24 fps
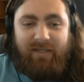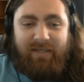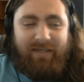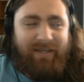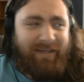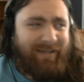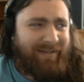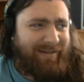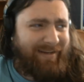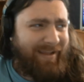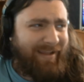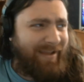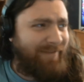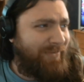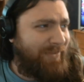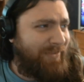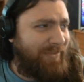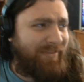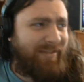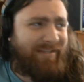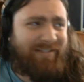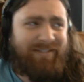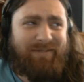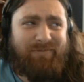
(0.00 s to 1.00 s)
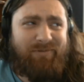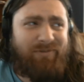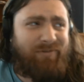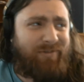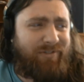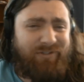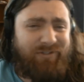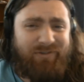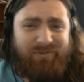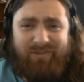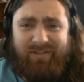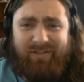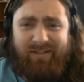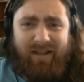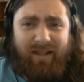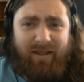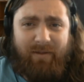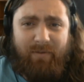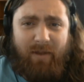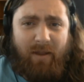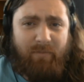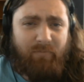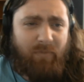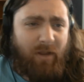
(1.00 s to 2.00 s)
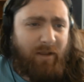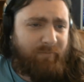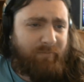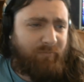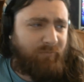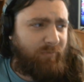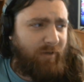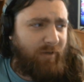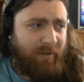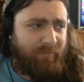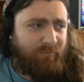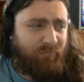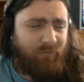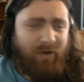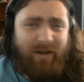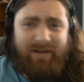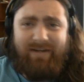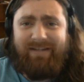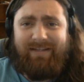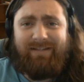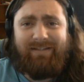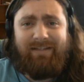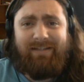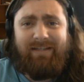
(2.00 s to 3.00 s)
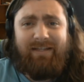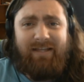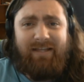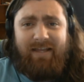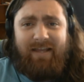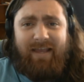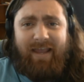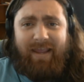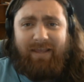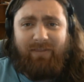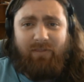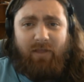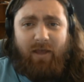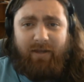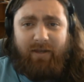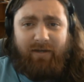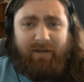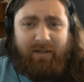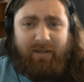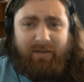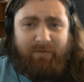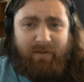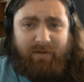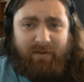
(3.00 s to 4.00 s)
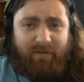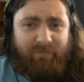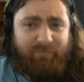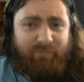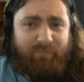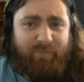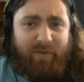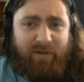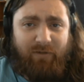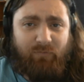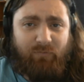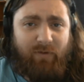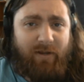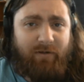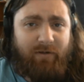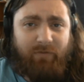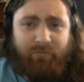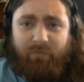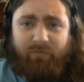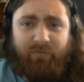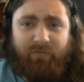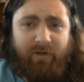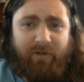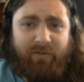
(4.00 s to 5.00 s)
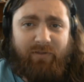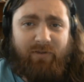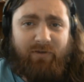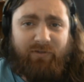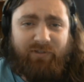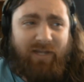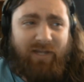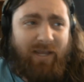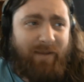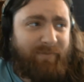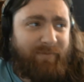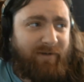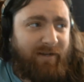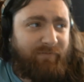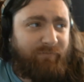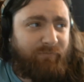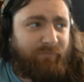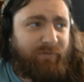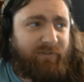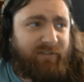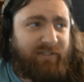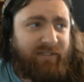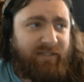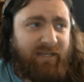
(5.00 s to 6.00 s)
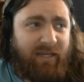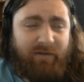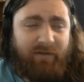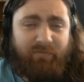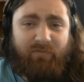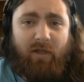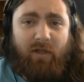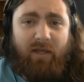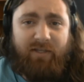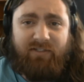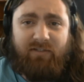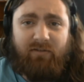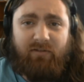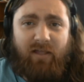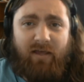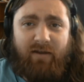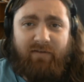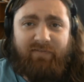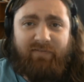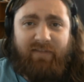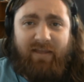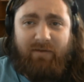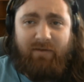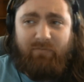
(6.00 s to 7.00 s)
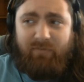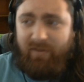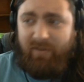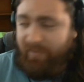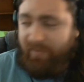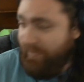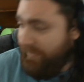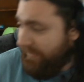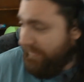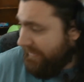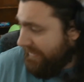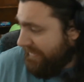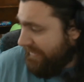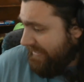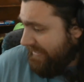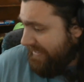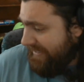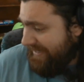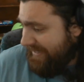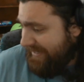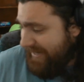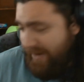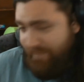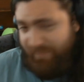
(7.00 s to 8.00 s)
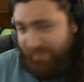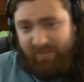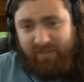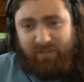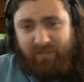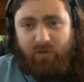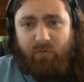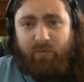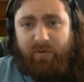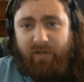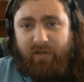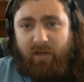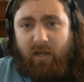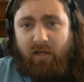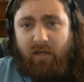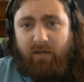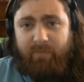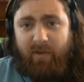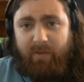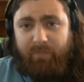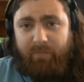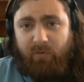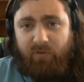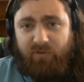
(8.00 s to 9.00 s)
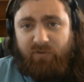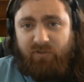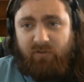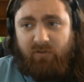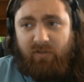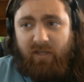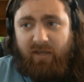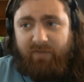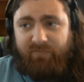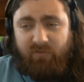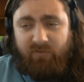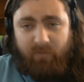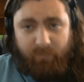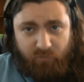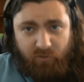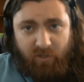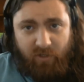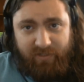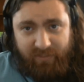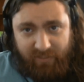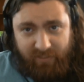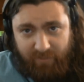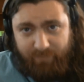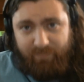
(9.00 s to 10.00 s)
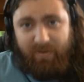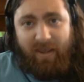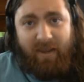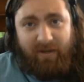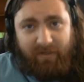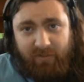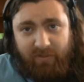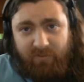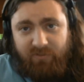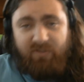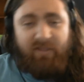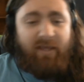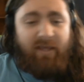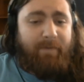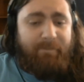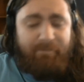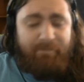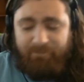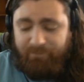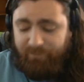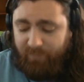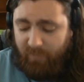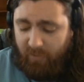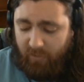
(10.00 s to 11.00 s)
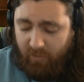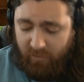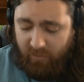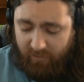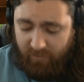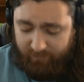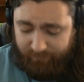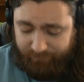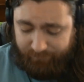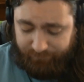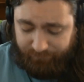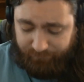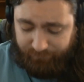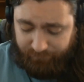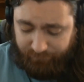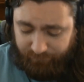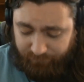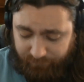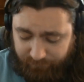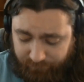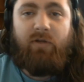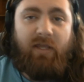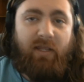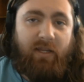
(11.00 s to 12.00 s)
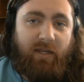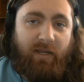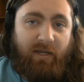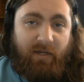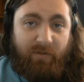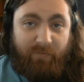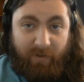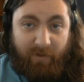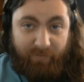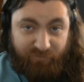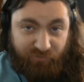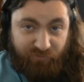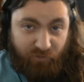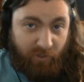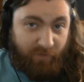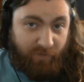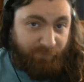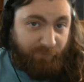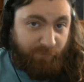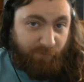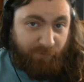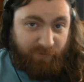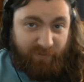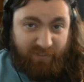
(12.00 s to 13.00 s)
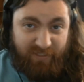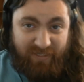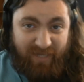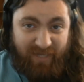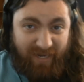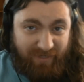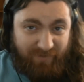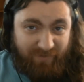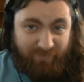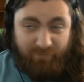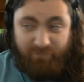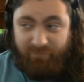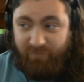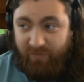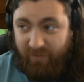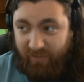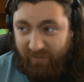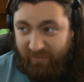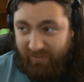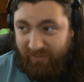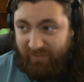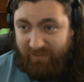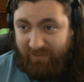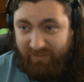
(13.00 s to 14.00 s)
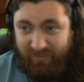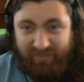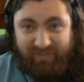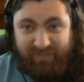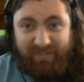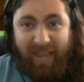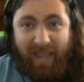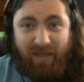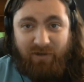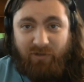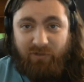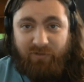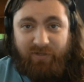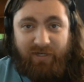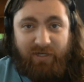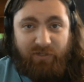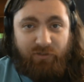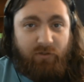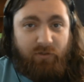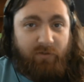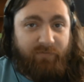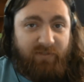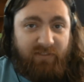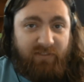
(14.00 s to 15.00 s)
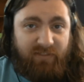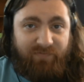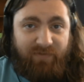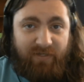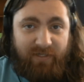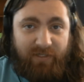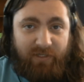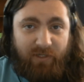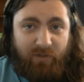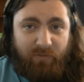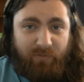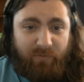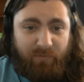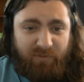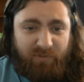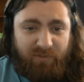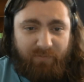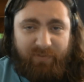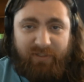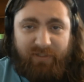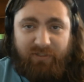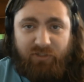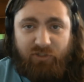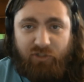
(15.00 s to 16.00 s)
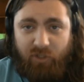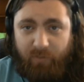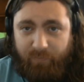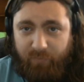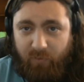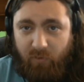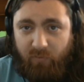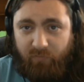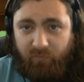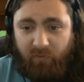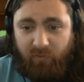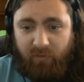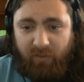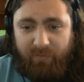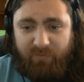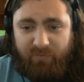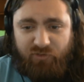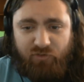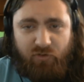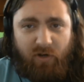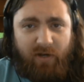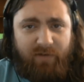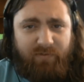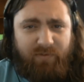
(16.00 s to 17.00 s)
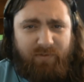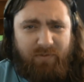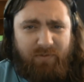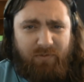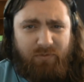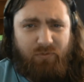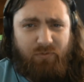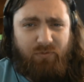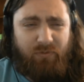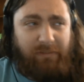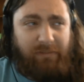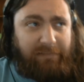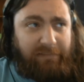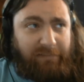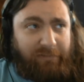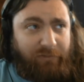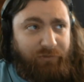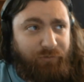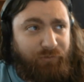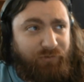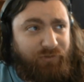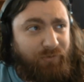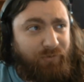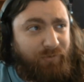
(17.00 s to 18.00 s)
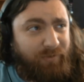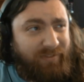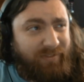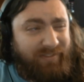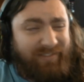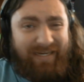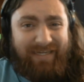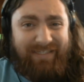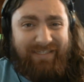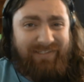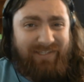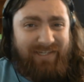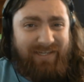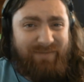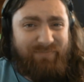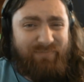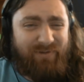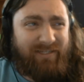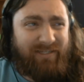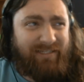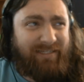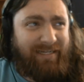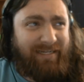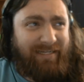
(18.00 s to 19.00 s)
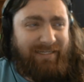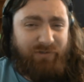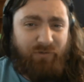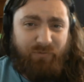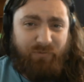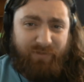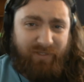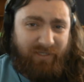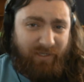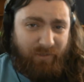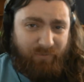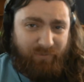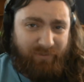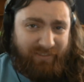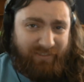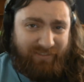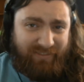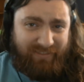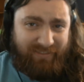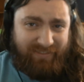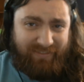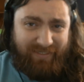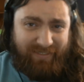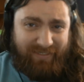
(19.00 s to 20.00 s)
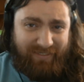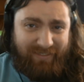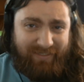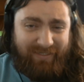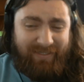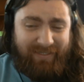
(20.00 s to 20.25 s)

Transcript: And I have other things I'm doing too. I'm writing a lot. I've been a writer for a very long time, and I've really kind of lost a lot of that with everything going on in my personal life, so I'm trying to get back into that. Anyway, I'm sorry for the kind of scattered nature of this video. There was a bit to jump over, and I was trying to do so concisely, but I don't think I really succeeded.